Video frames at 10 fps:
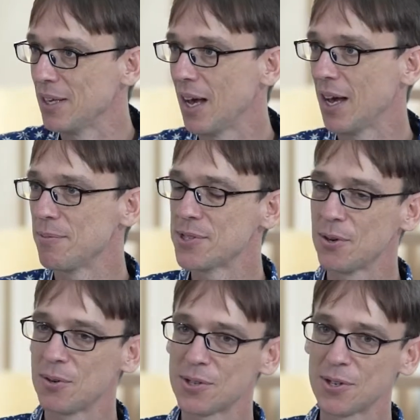Uh,
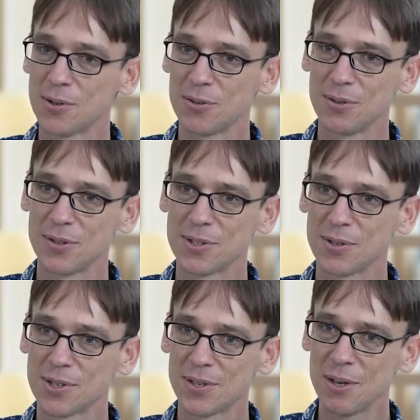so, so,
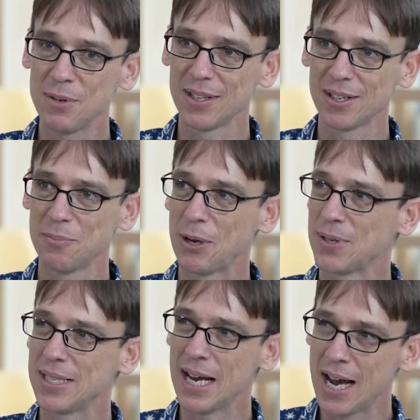so, so tell me a little
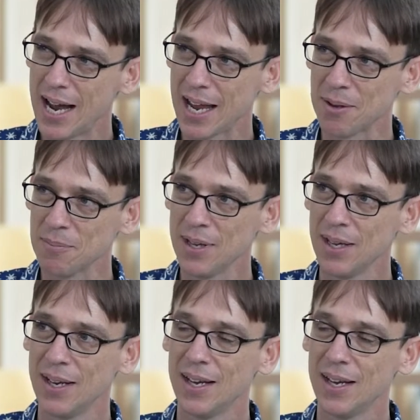about time.